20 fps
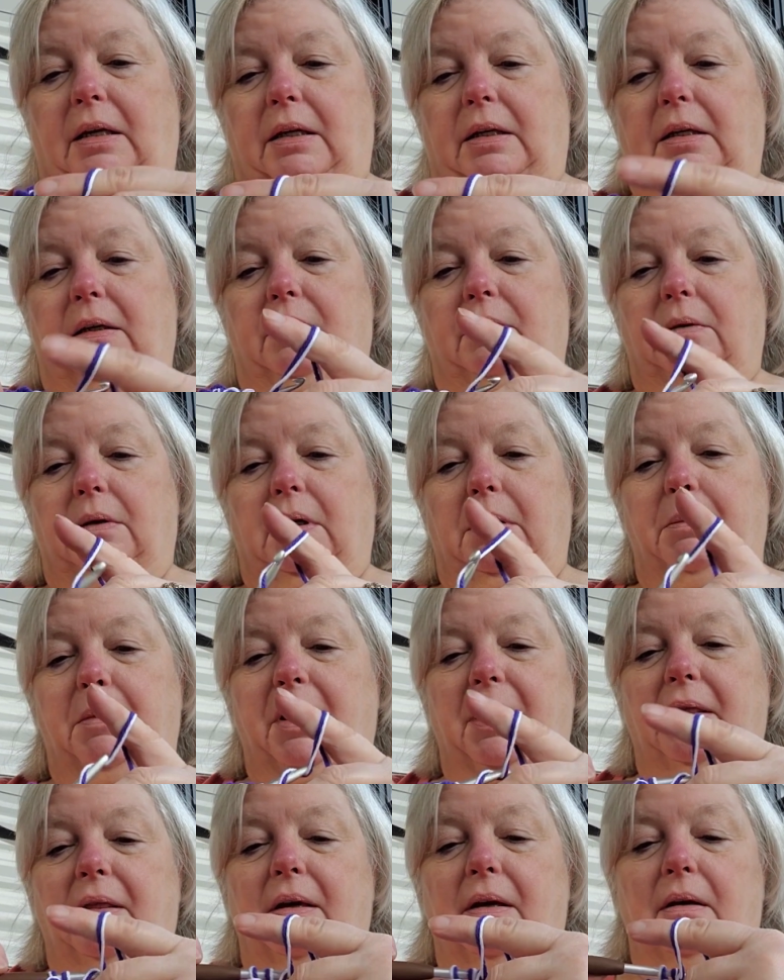So I
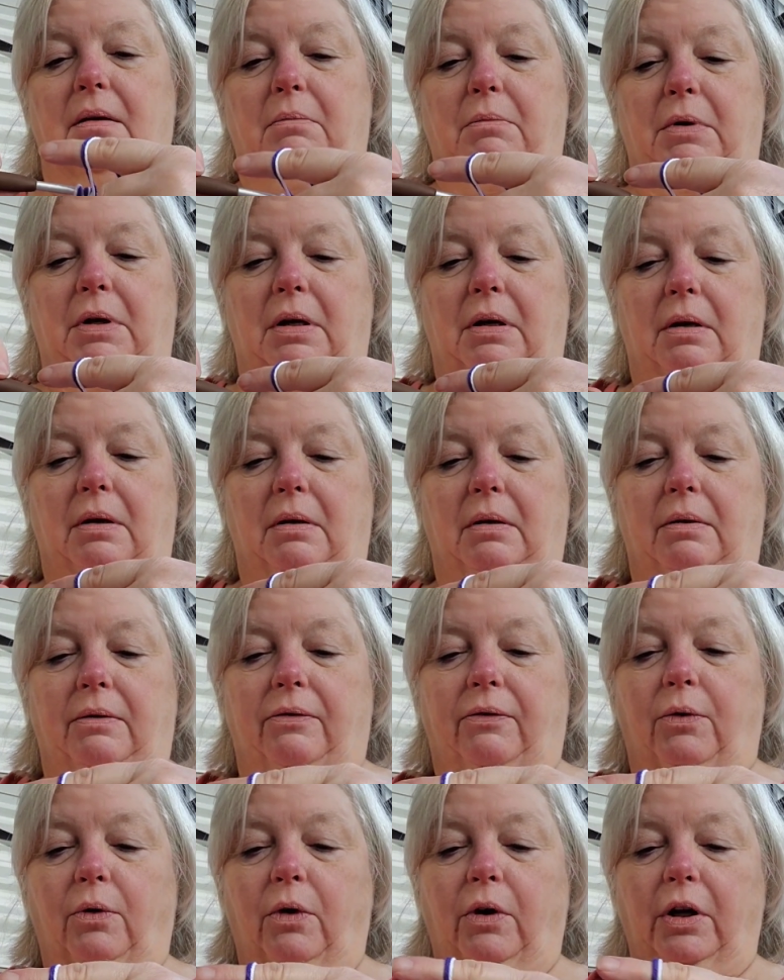made them
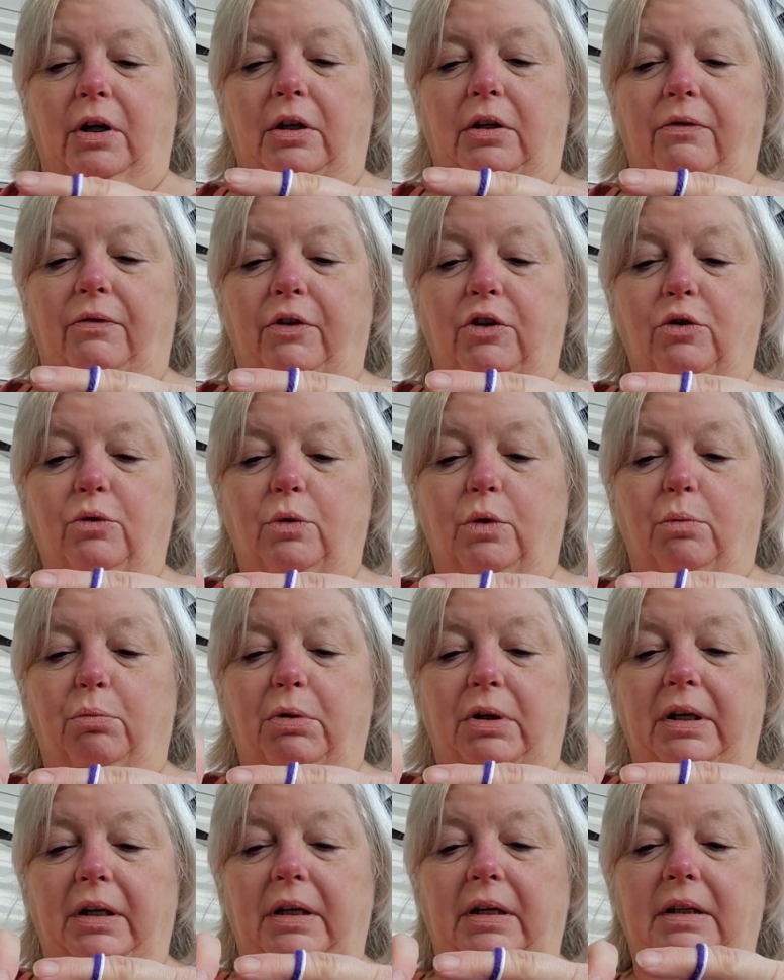four individual
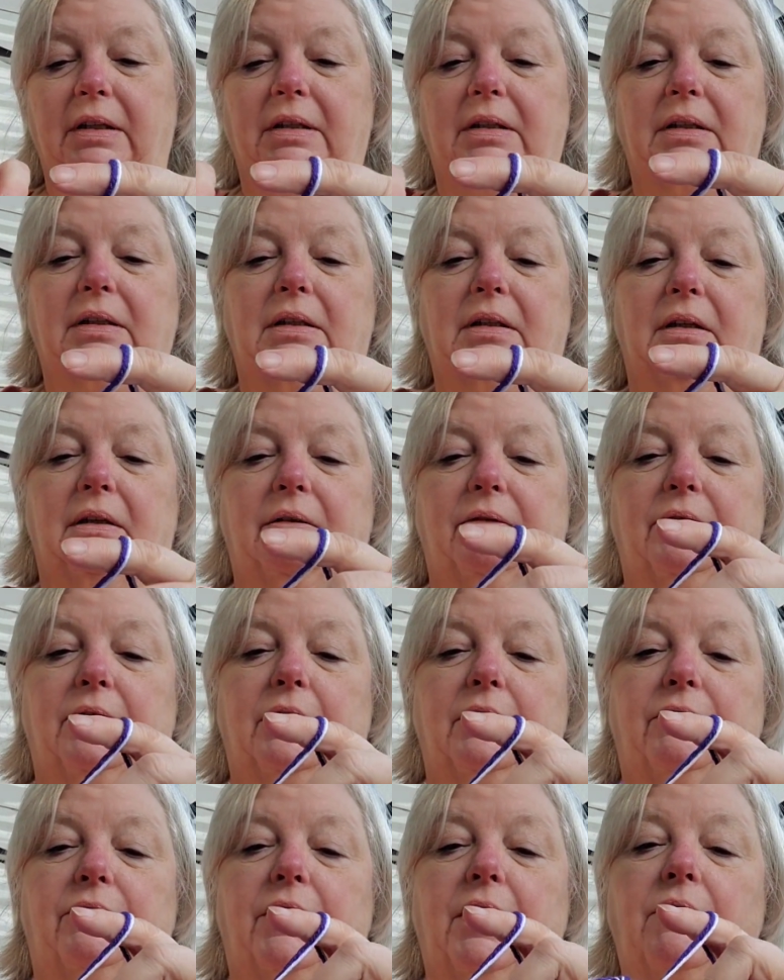blankets of
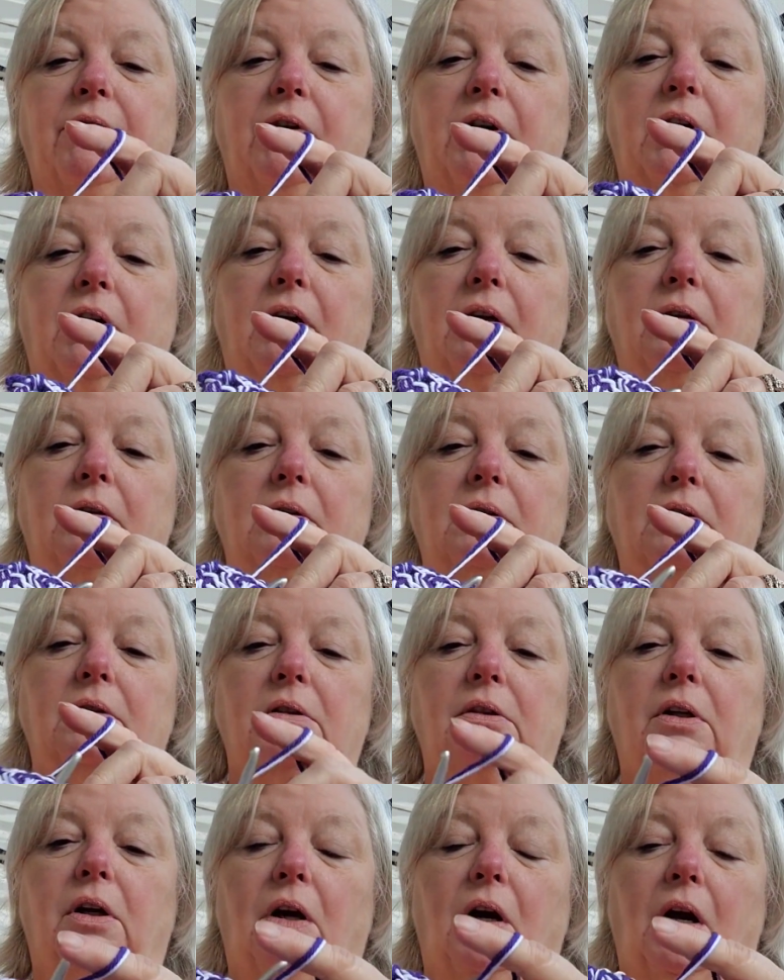their favorite colors
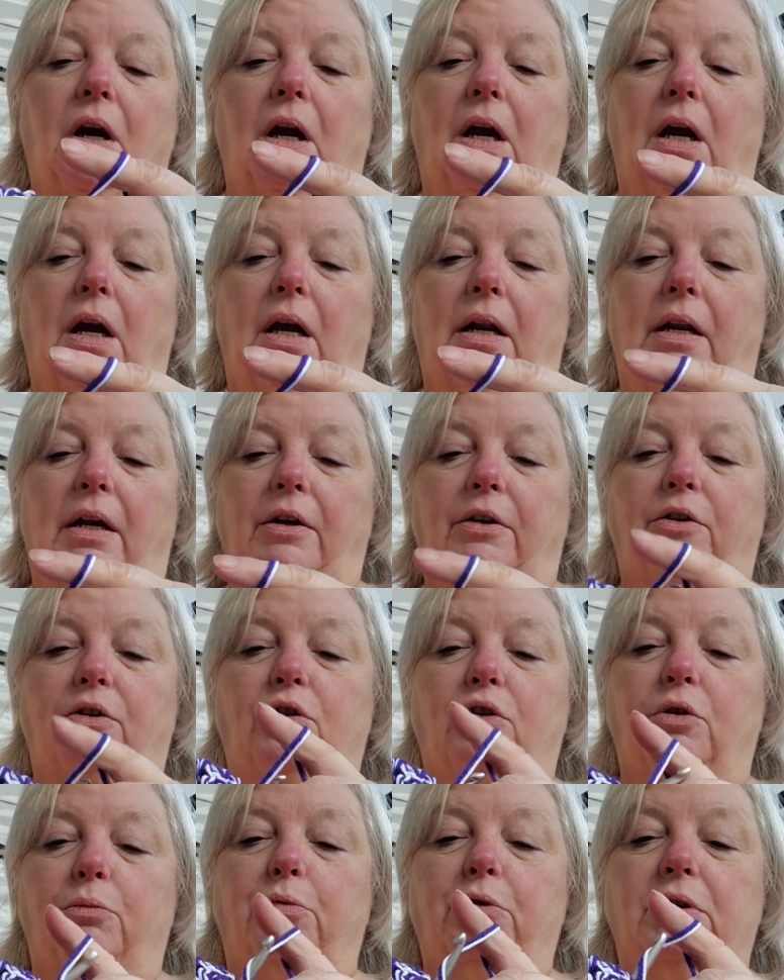I use
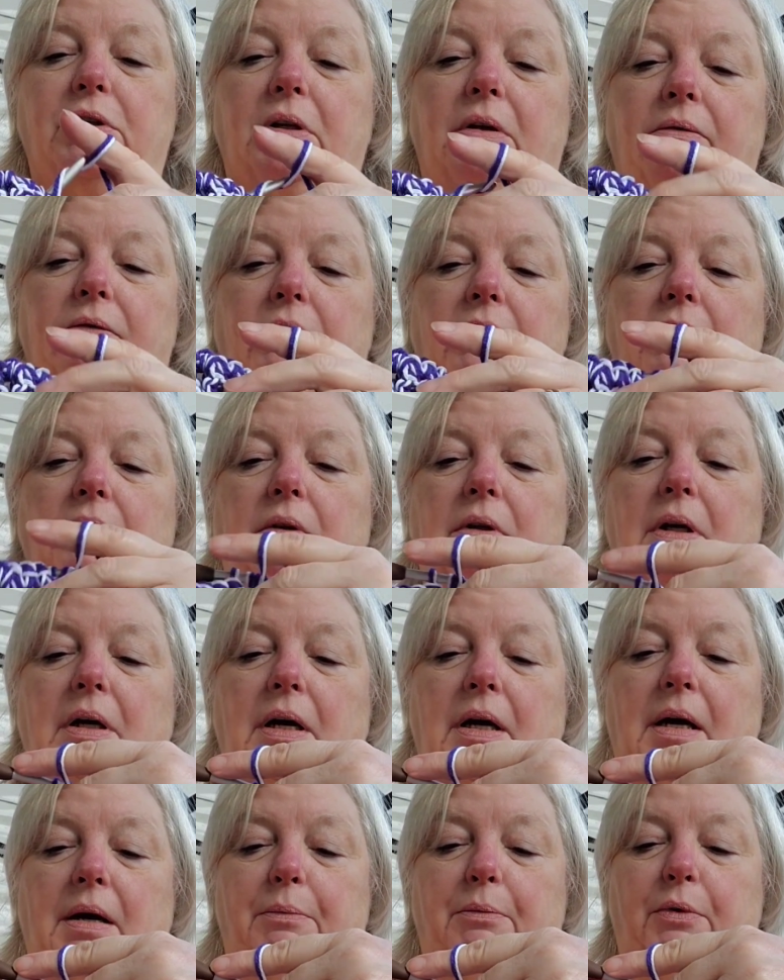Super Saver
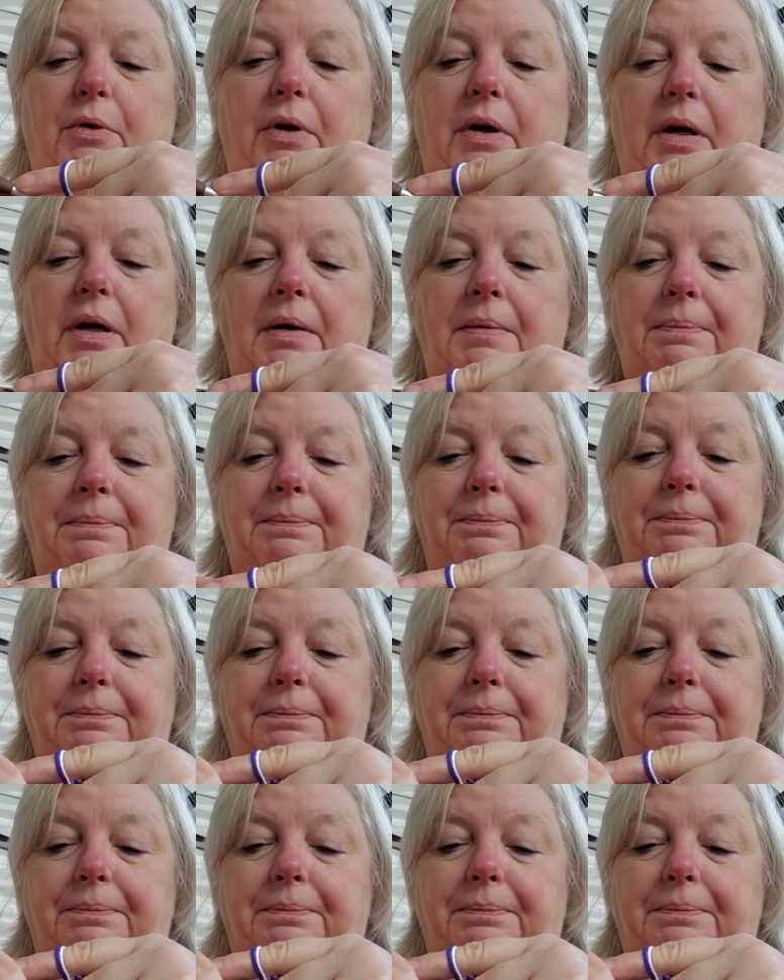um, Ombre